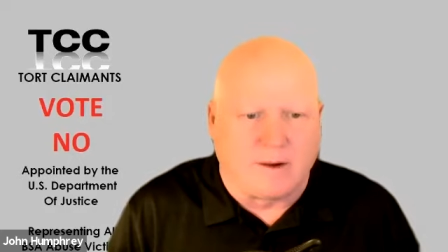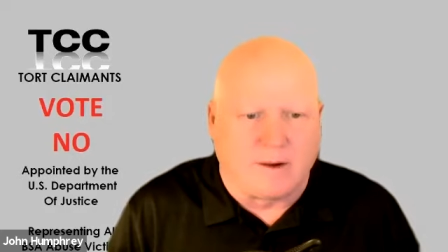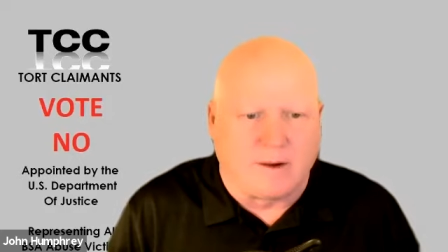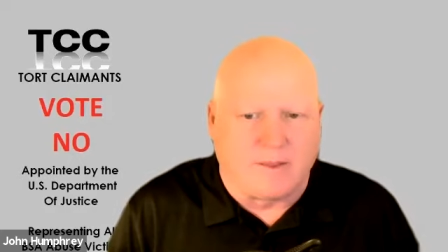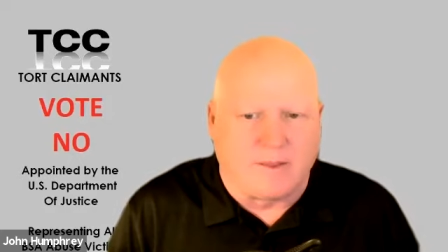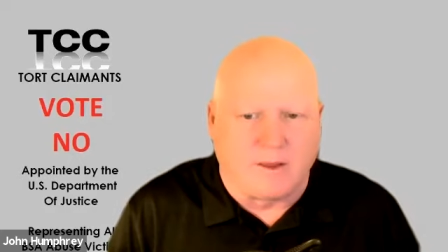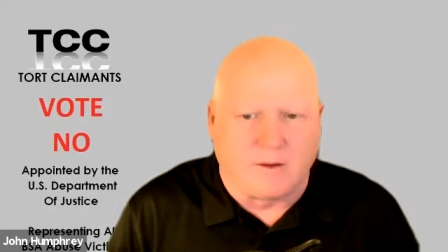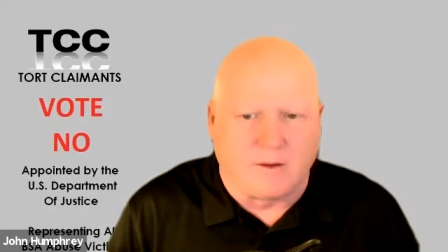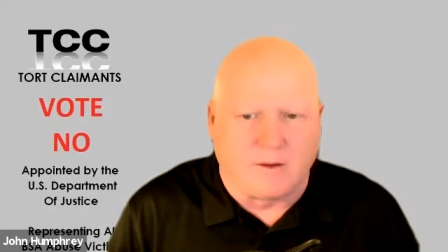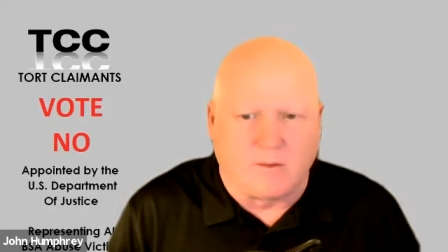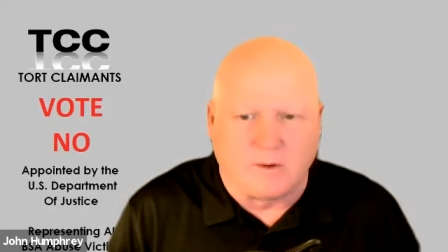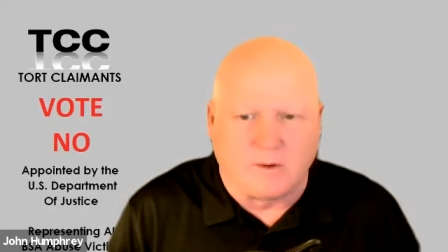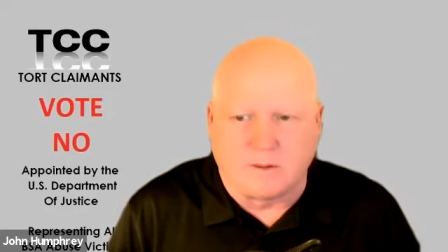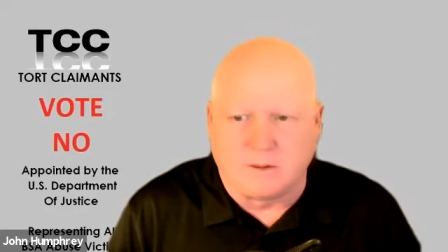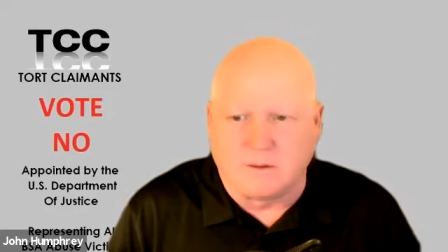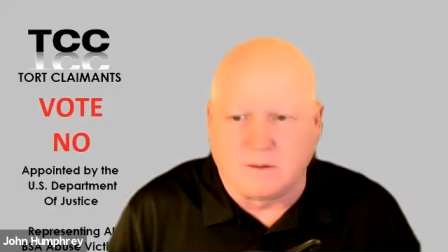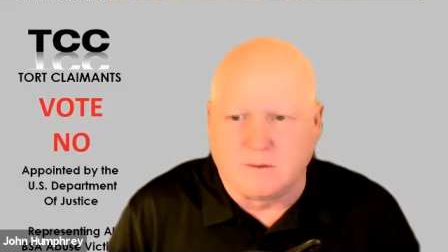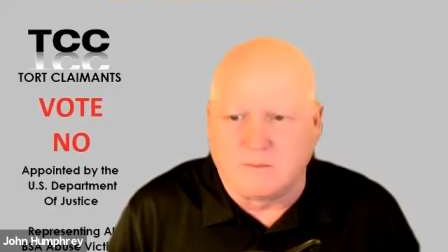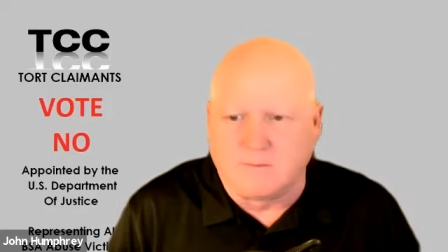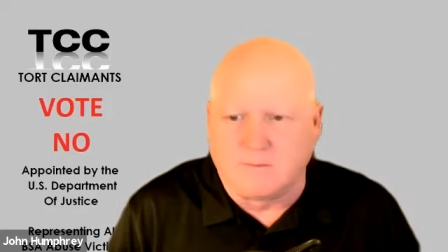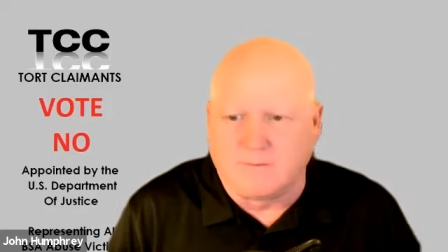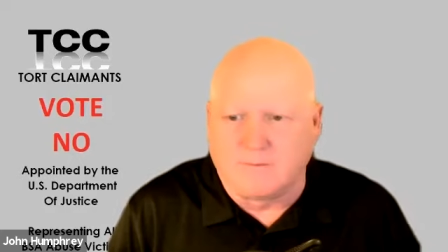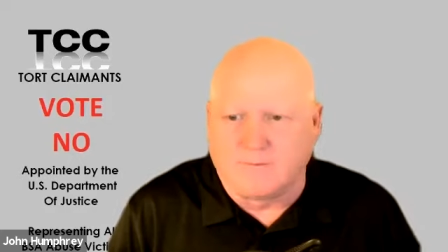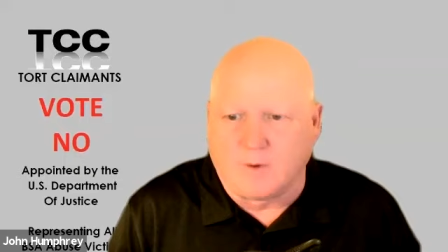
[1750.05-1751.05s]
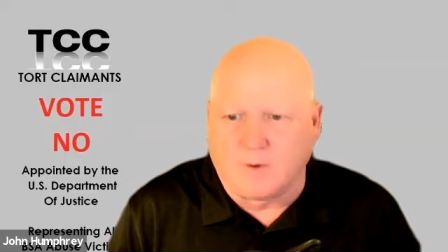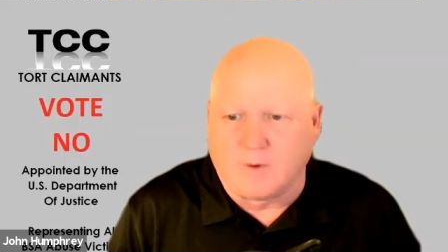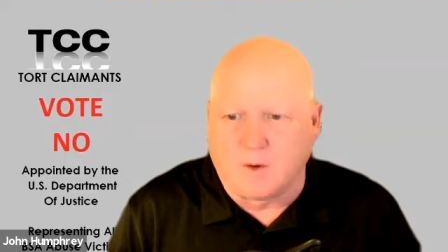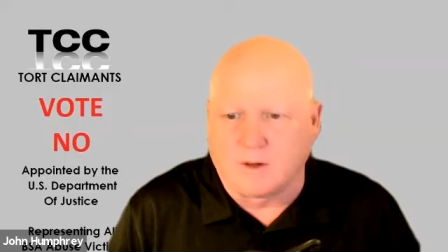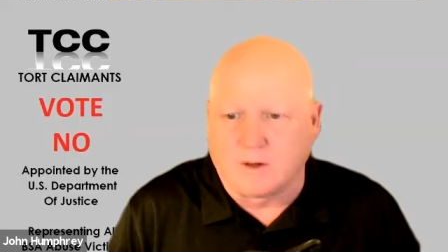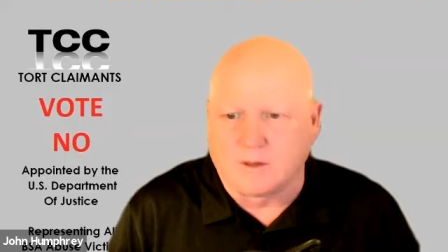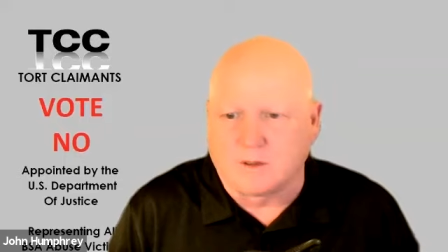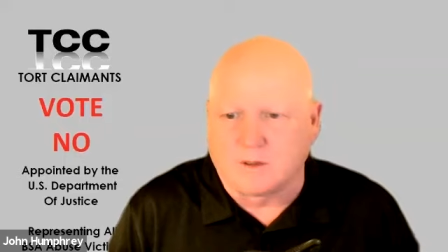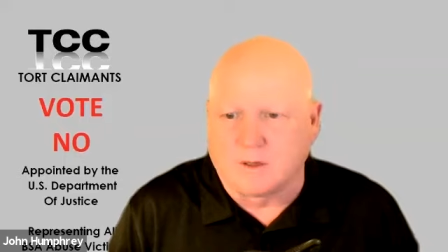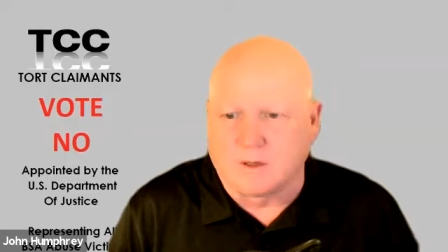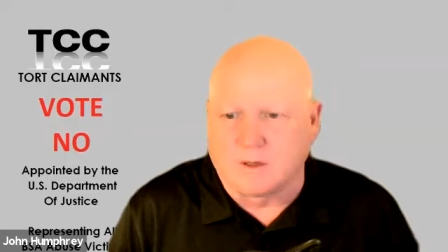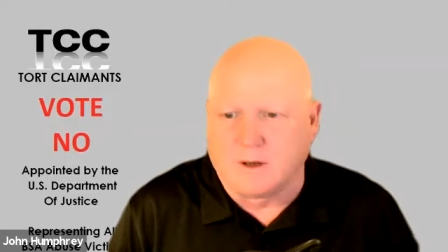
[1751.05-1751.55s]
and I think we should
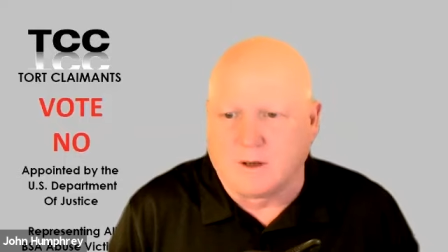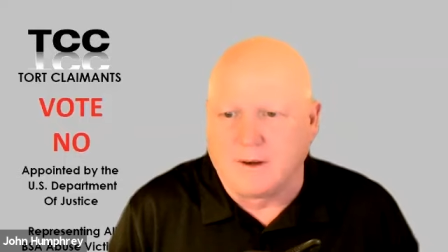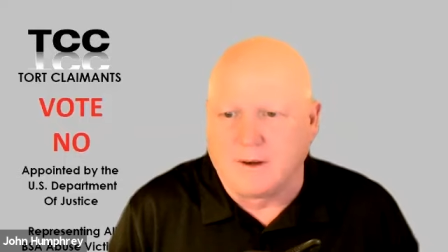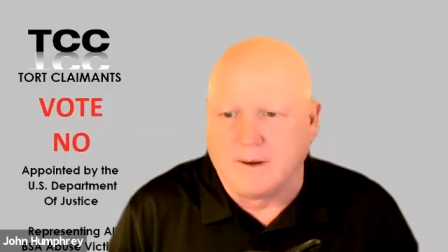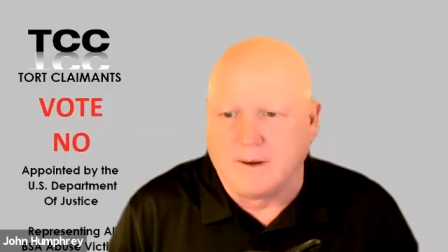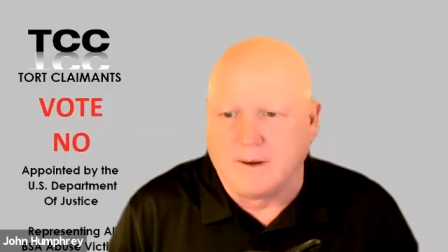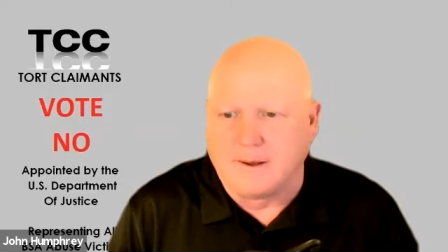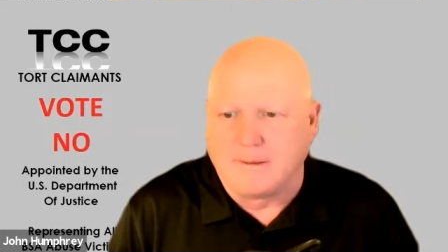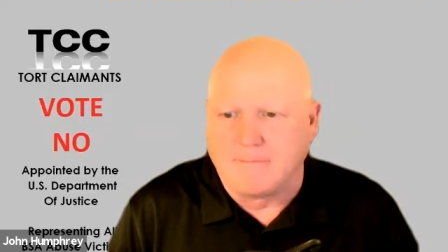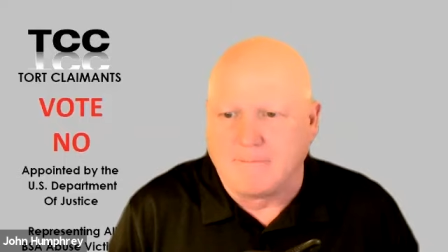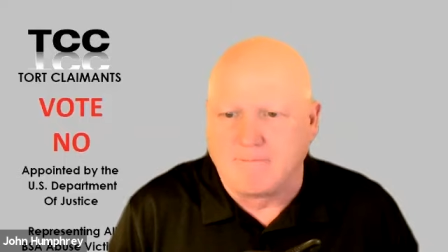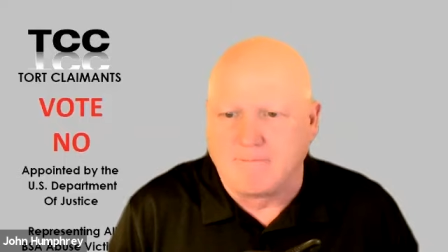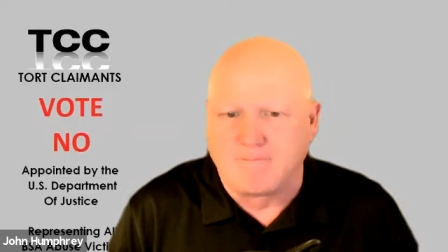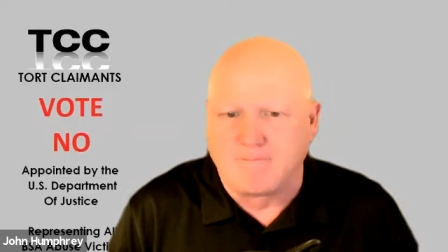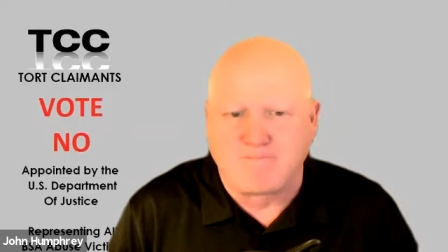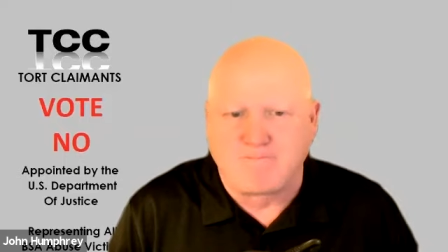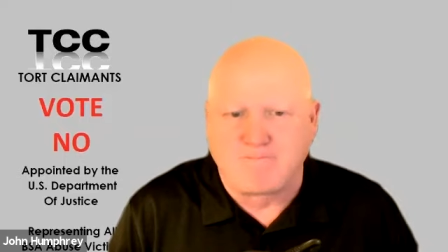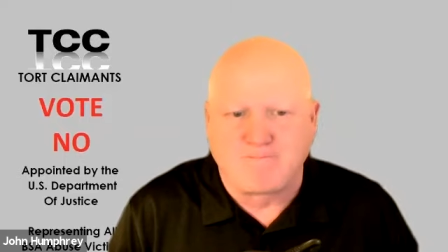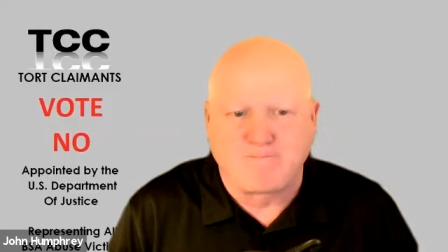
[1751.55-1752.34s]
focus on